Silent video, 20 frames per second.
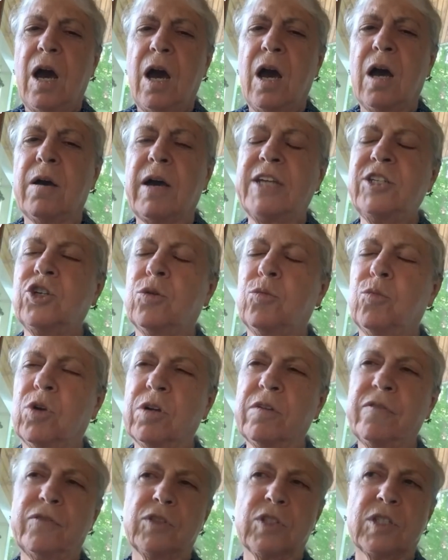I don't
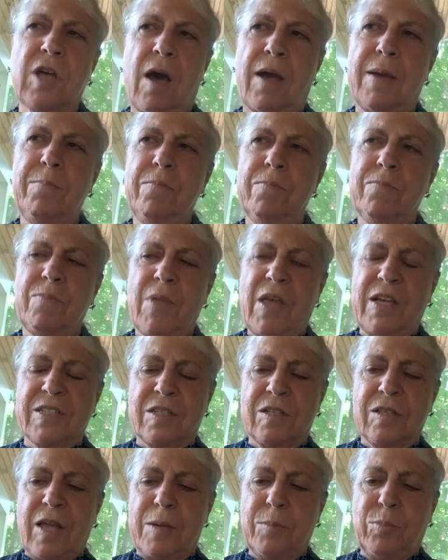work full-time as
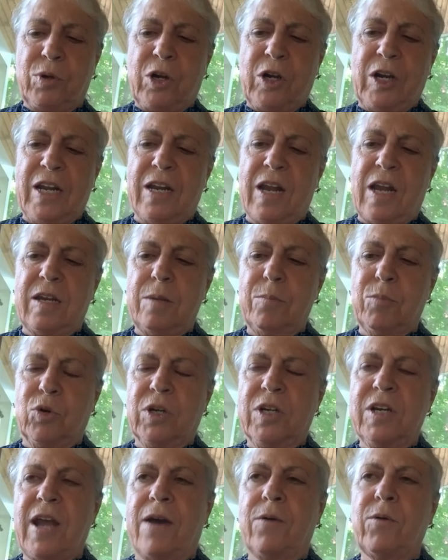a librarian
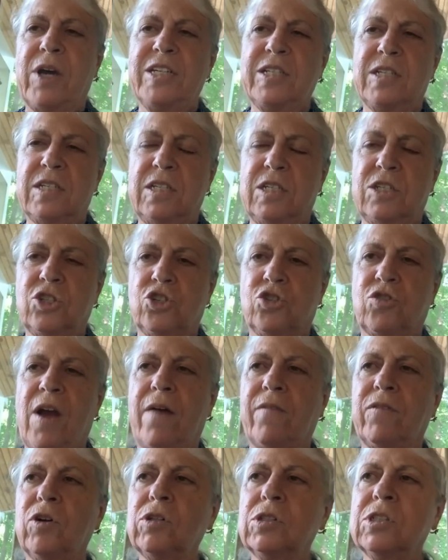anymore. Now I teach
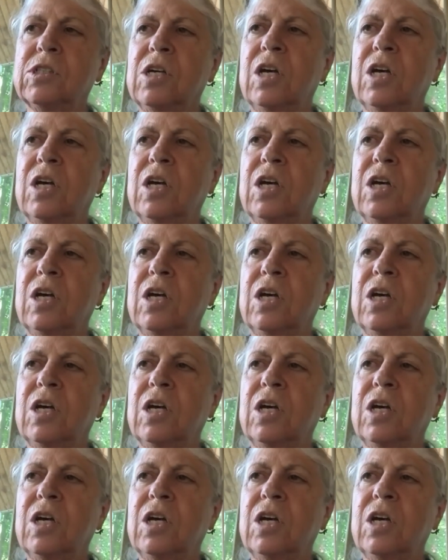travel,